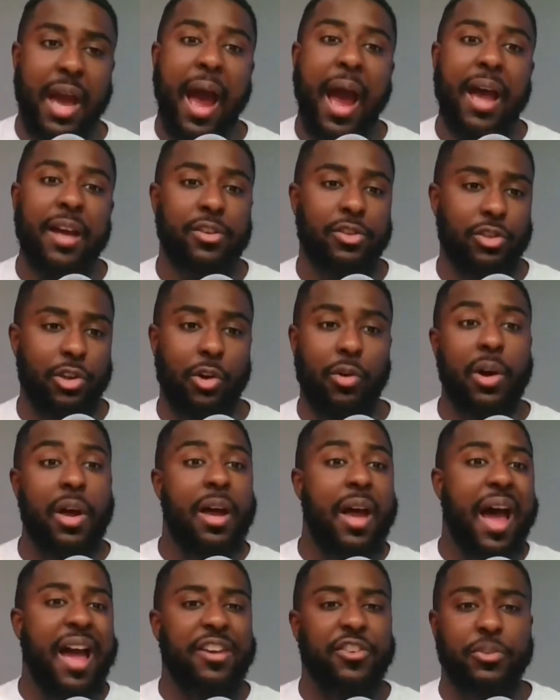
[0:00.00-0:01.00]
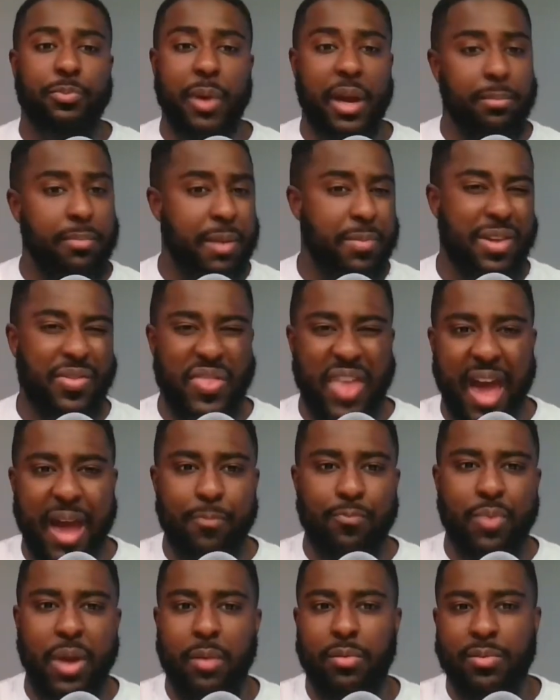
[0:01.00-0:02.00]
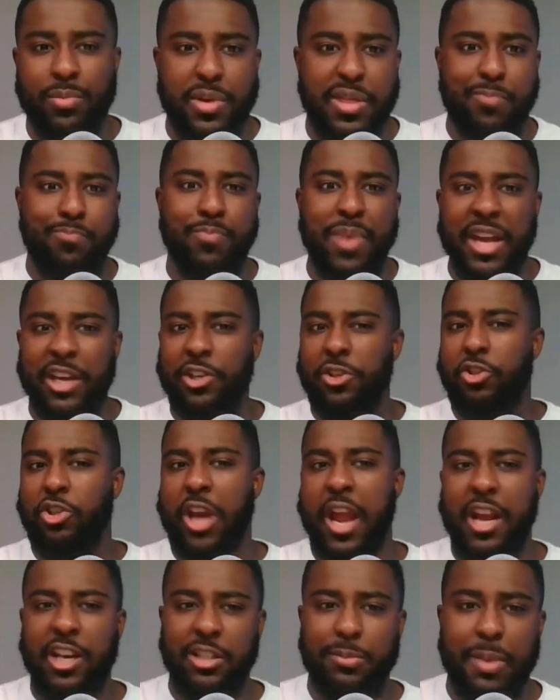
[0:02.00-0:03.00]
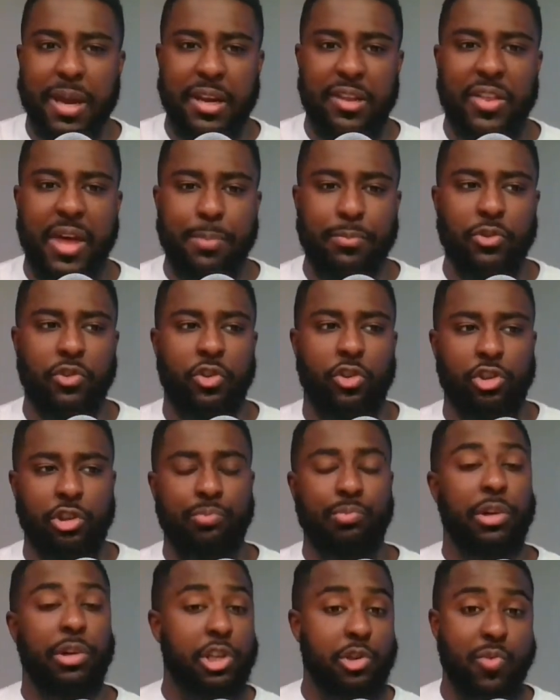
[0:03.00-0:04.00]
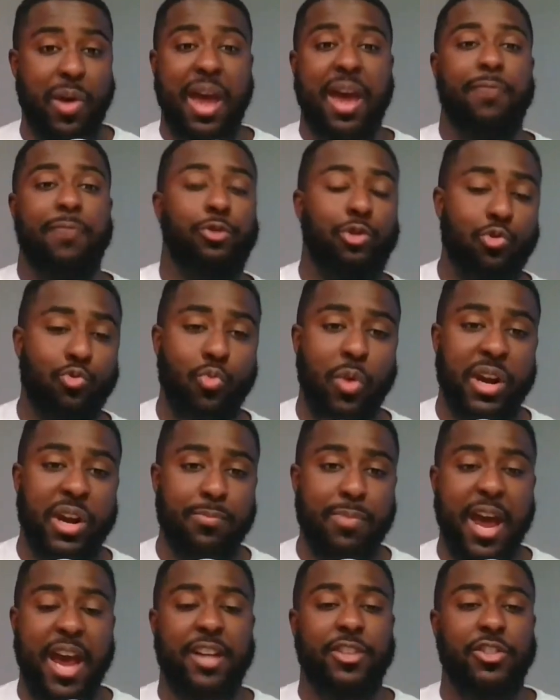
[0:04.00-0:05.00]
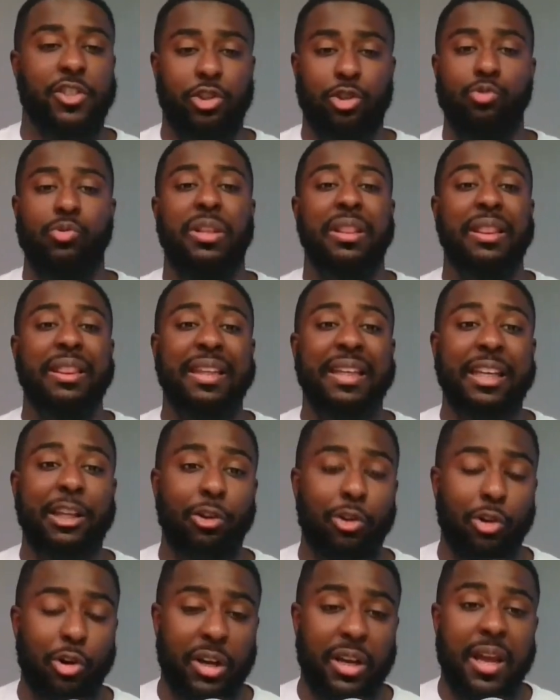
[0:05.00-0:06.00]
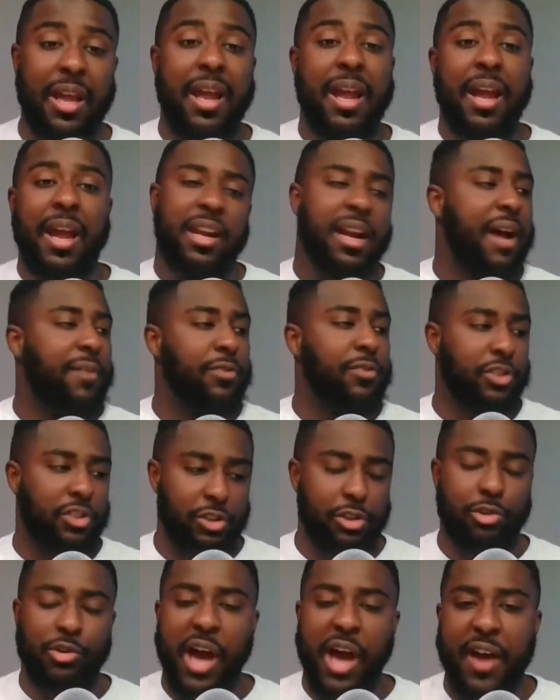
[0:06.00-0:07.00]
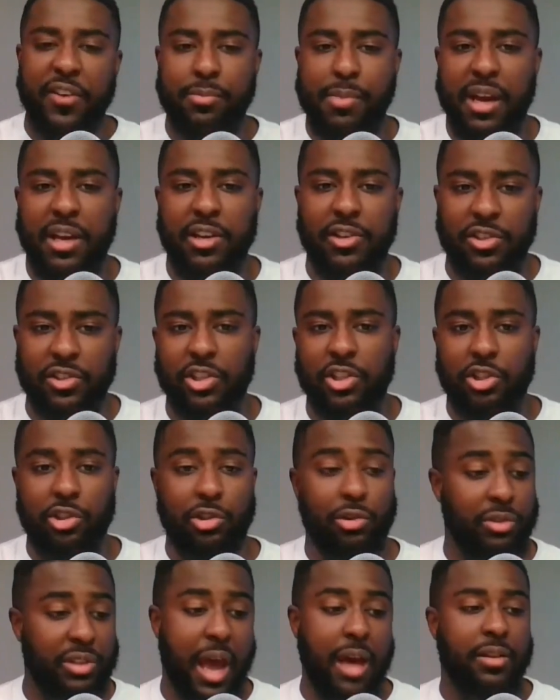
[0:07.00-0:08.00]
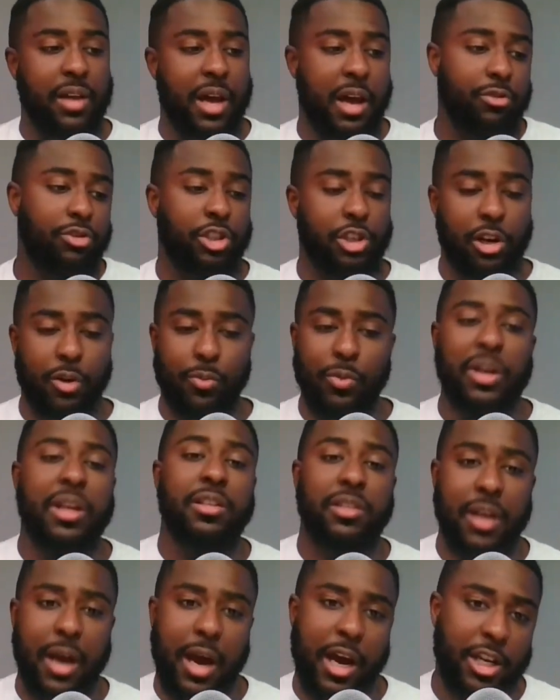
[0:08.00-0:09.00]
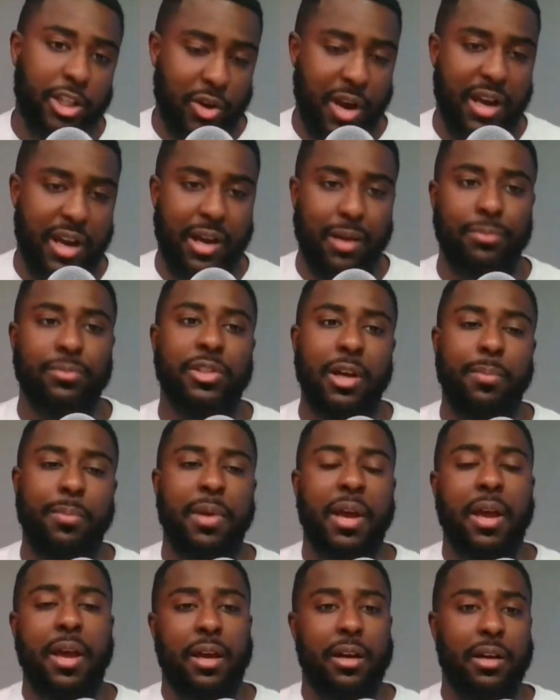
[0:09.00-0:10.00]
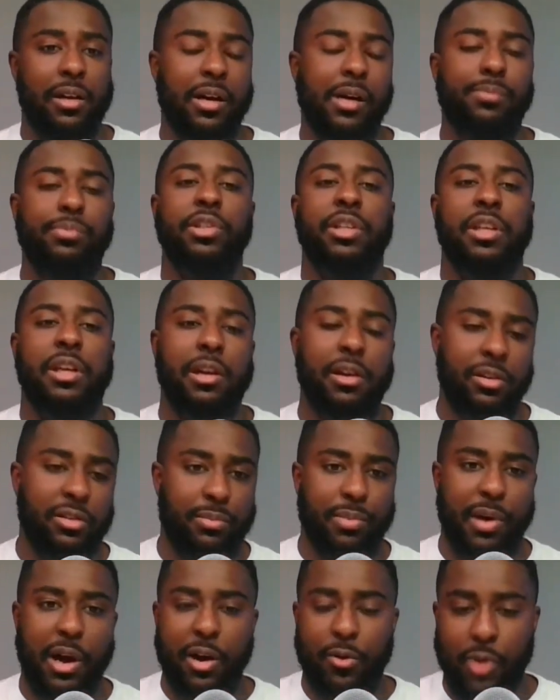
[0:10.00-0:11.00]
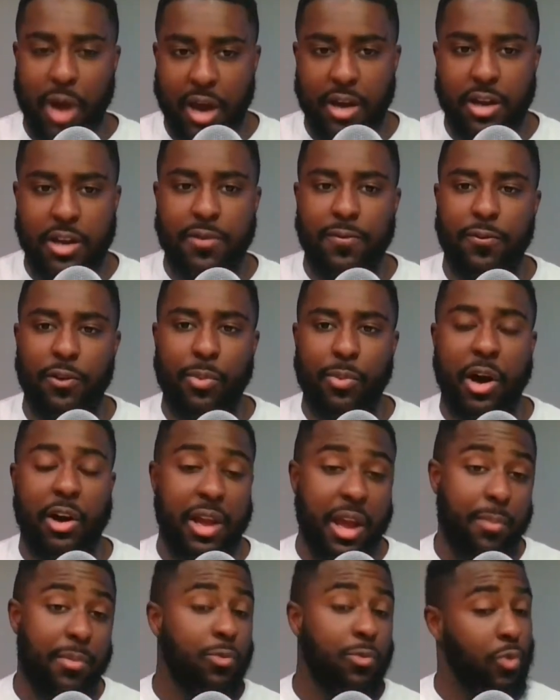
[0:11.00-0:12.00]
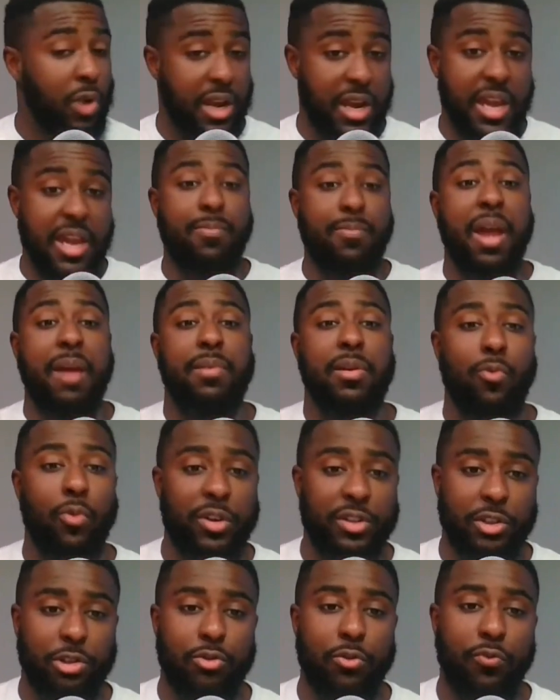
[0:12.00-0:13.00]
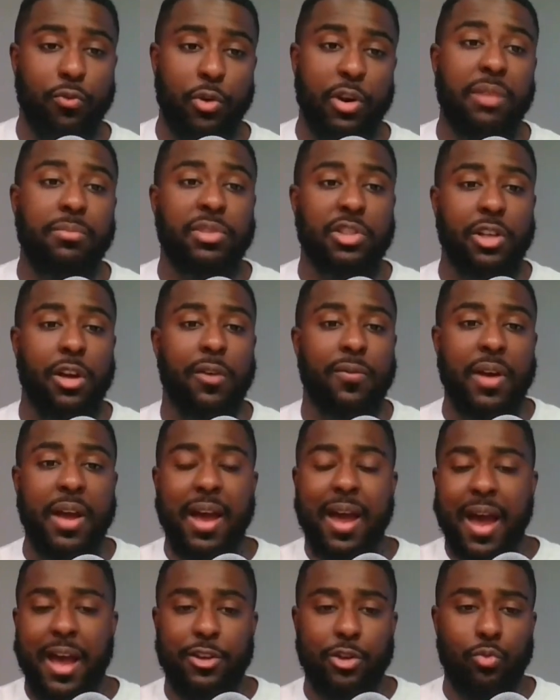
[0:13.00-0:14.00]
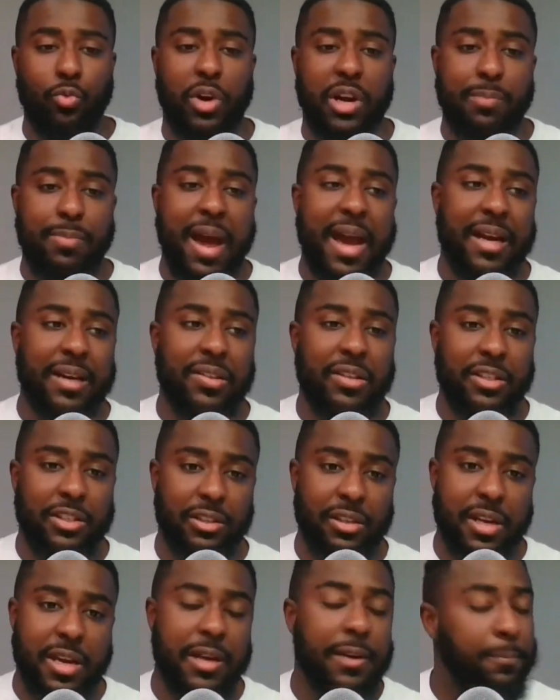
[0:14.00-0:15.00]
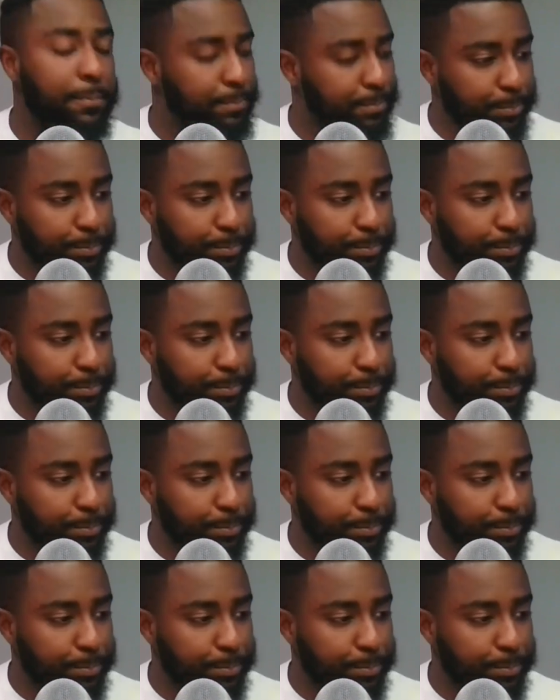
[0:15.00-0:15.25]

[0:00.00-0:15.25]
guys. So I expect maybe that be able to be the biggest change made of that position, but you have 2 running backs that you can lean on. And obviously you'll have to make a decision on Tyler Algier when his contract comes up in a couple of years about how do you feel about him and what he maybe wants to do for himself as a running back in this league.